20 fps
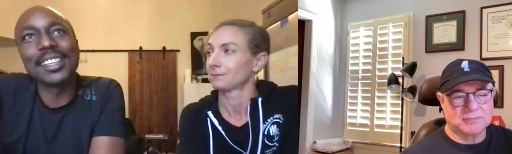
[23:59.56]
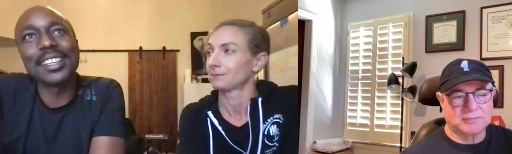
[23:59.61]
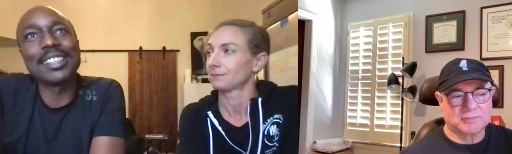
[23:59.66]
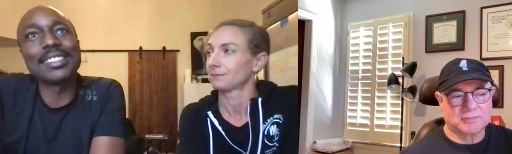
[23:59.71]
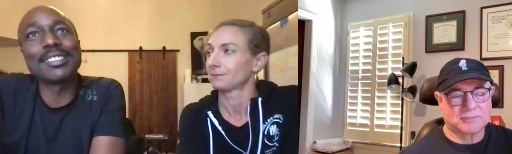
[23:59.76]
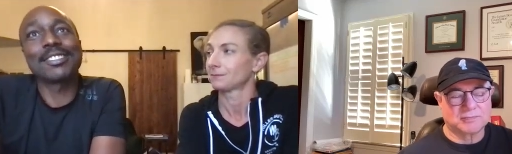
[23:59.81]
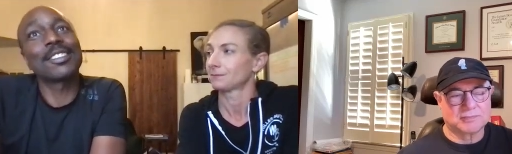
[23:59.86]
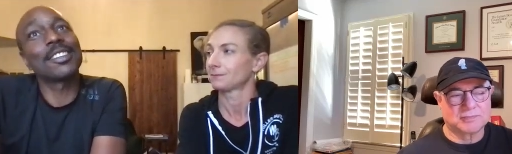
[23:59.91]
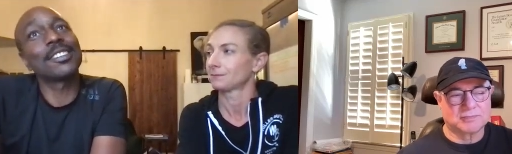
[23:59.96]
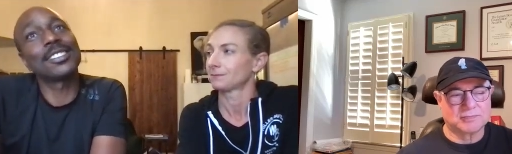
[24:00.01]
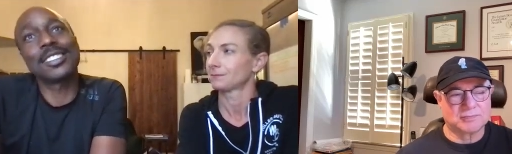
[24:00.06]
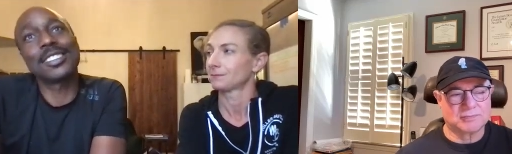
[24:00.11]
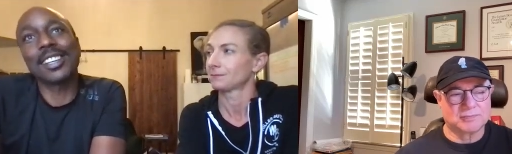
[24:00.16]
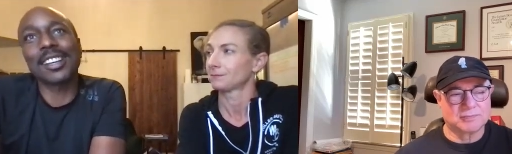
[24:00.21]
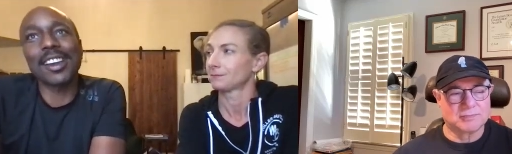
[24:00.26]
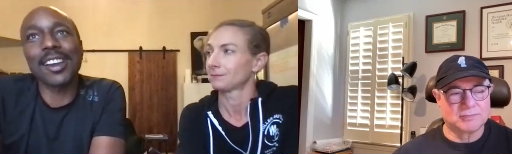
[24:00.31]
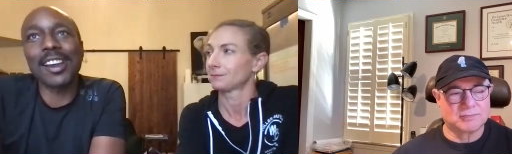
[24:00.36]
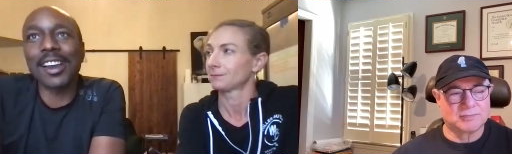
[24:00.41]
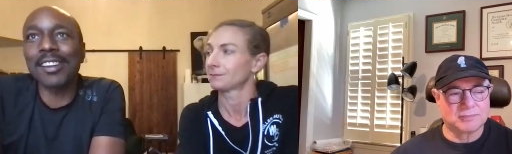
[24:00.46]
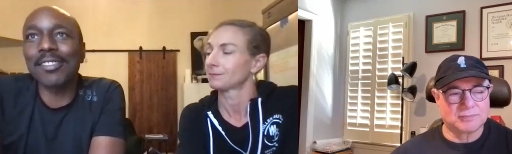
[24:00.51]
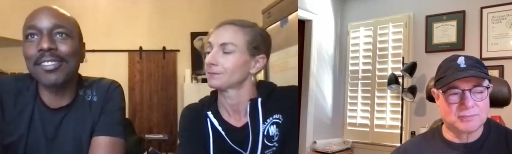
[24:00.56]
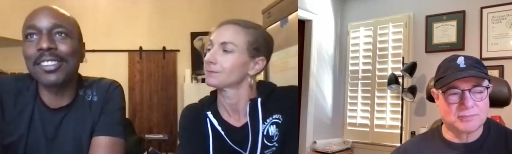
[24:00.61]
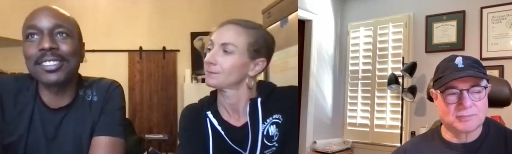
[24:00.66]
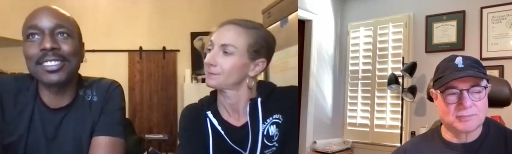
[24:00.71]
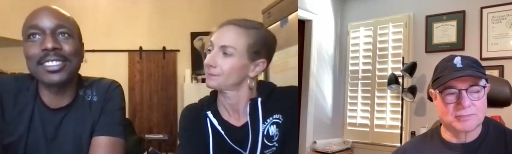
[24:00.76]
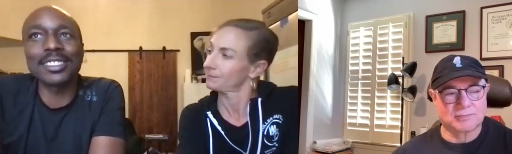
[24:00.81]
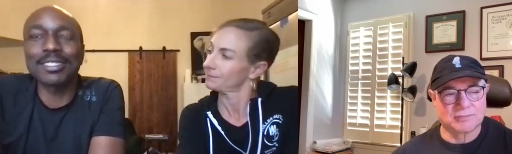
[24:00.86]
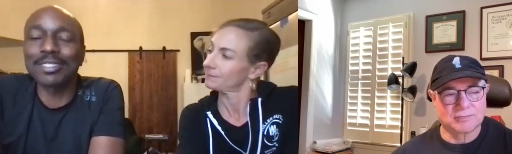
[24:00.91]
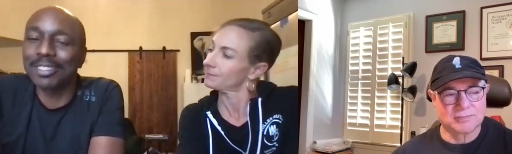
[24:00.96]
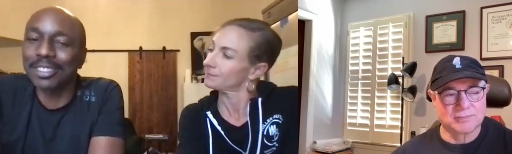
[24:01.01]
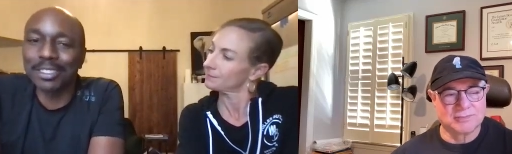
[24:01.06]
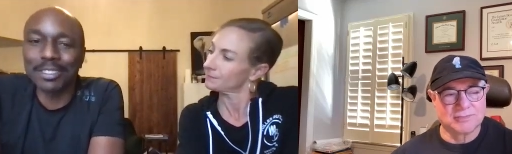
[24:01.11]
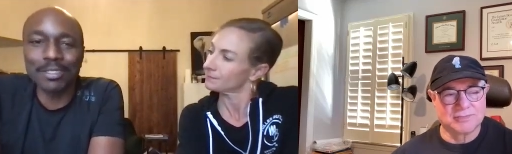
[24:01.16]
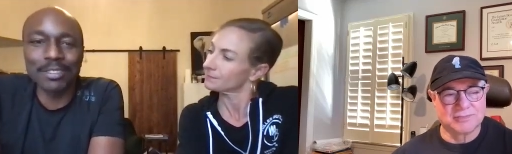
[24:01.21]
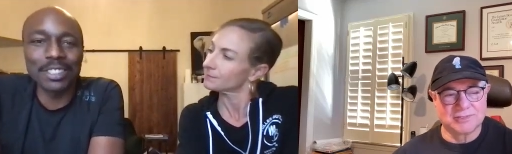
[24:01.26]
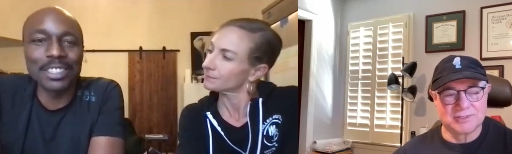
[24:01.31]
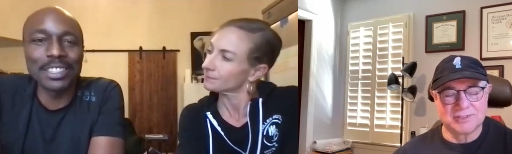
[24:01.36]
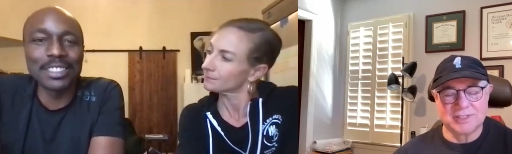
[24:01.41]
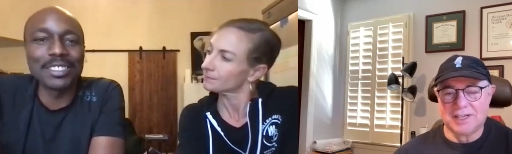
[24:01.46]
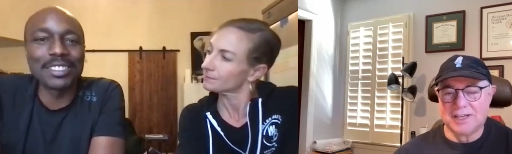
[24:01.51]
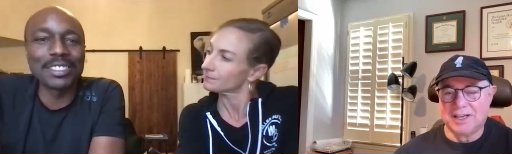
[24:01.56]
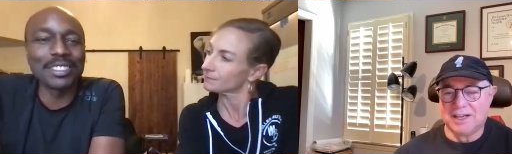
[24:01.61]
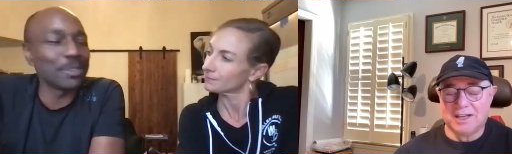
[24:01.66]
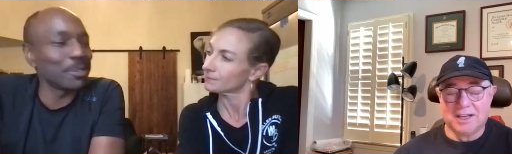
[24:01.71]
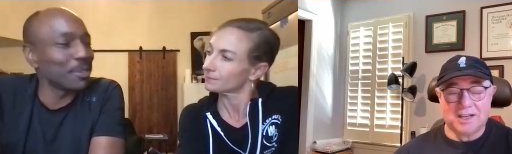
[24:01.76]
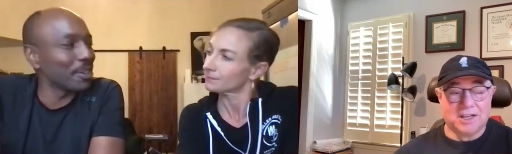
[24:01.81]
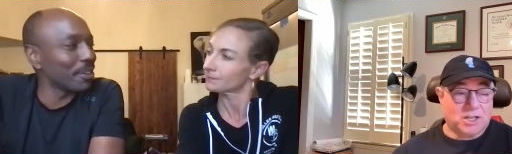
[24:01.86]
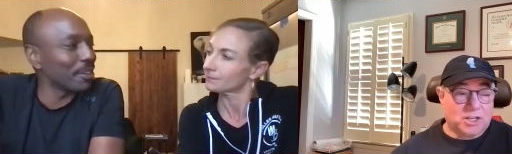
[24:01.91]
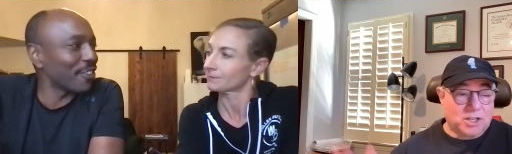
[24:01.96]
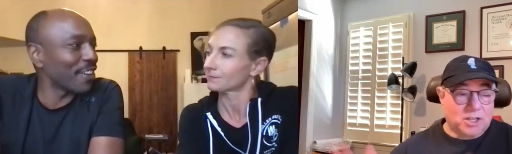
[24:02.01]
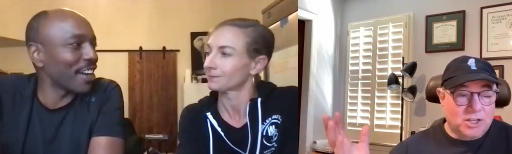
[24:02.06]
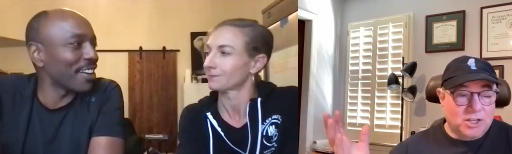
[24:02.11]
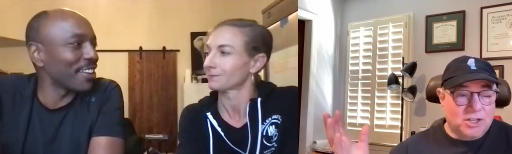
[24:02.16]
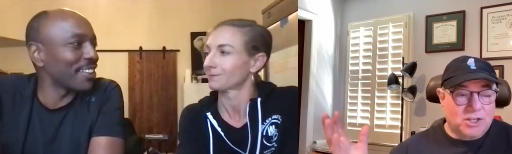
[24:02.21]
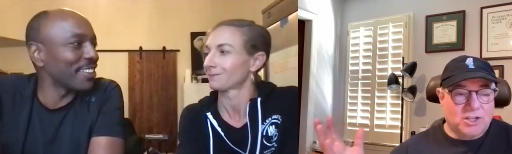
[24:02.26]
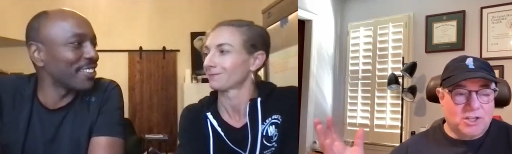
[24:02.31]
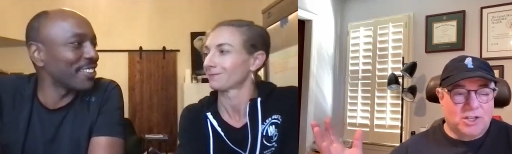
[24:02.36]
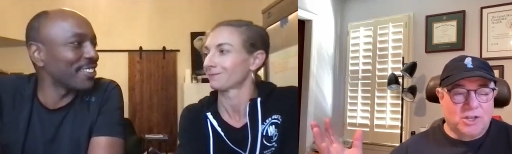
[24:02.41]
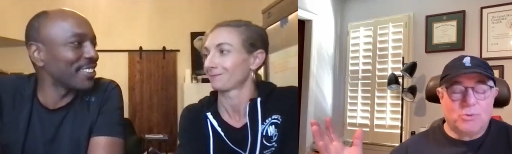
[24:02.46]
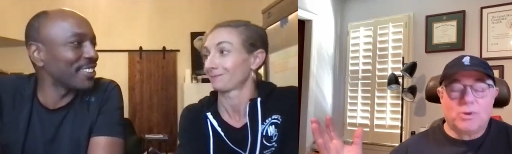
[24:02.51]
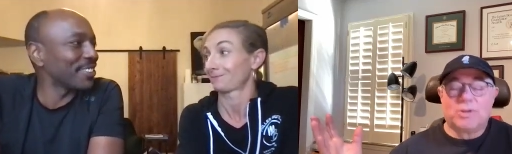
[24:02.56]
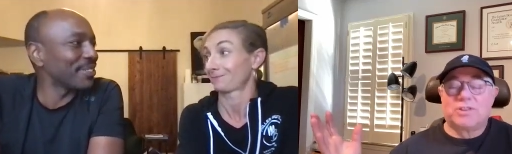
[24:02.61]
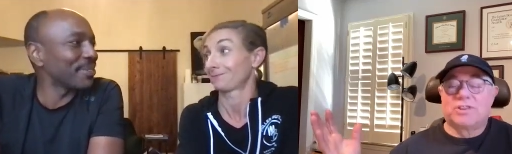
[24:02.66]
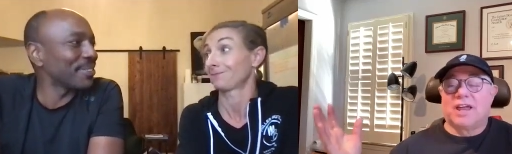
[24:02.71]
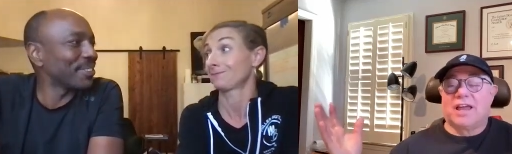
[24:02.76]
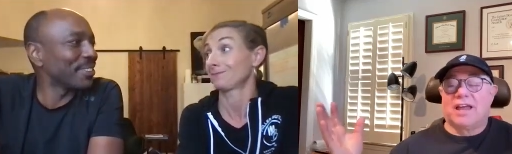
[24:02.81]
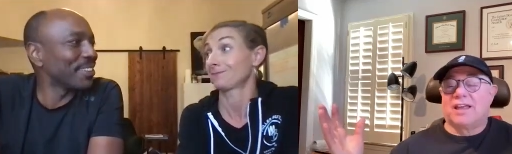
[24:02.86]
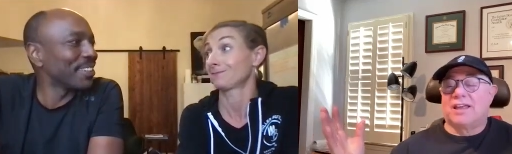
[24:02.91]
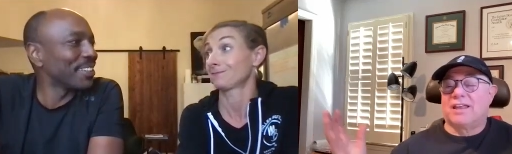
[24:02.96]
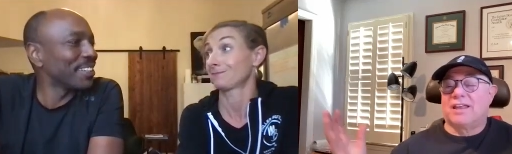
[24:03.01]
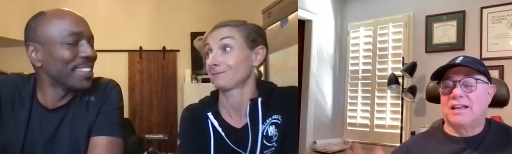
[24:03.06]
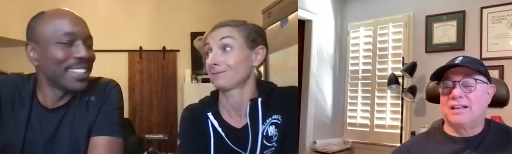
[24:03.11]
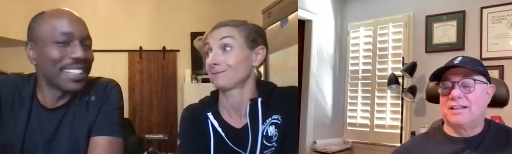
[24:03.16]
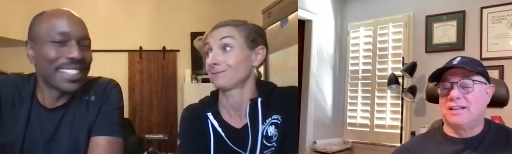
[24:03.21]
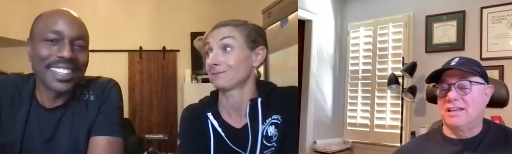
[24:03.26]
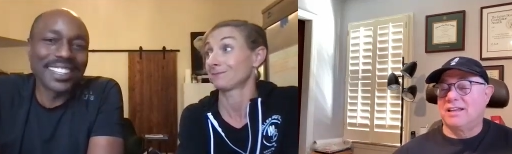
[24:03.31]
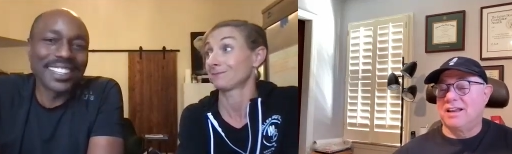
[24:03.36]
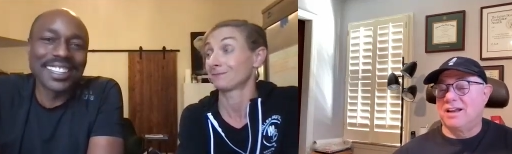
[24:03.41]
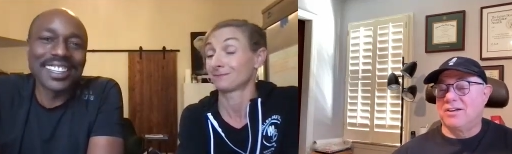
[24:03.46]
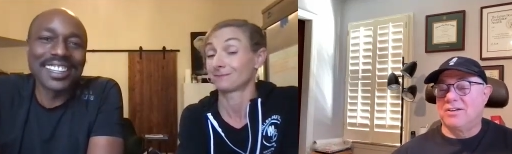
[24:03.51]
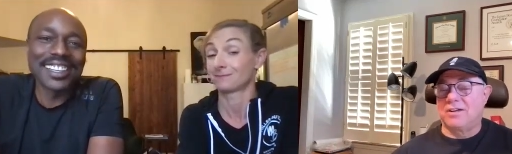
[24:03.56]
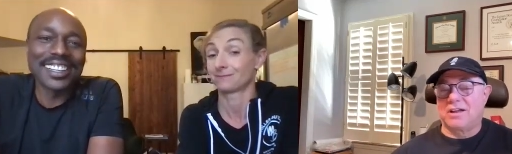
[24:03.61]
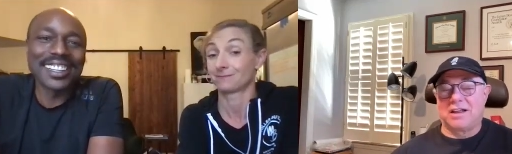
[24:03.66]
Speaker 1: And so I was like, all right, well, just we'll, we're using the wood fired oven. You would think, mm-hmm. and, you know,